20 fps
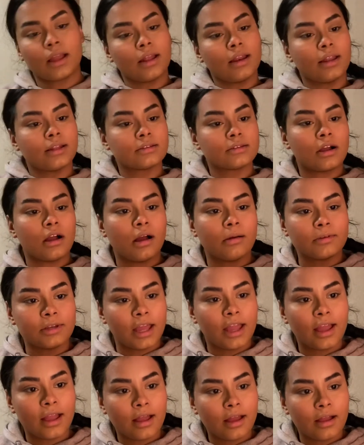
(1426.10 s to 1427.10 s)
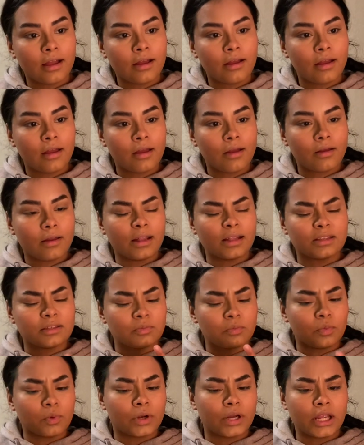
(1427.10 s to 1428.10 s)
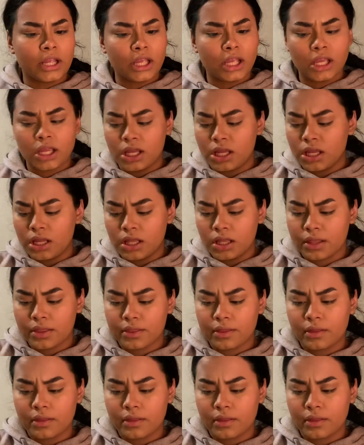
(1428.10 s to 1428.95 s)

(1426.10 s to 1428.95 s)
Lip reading: Let's calm down. Let's breathe.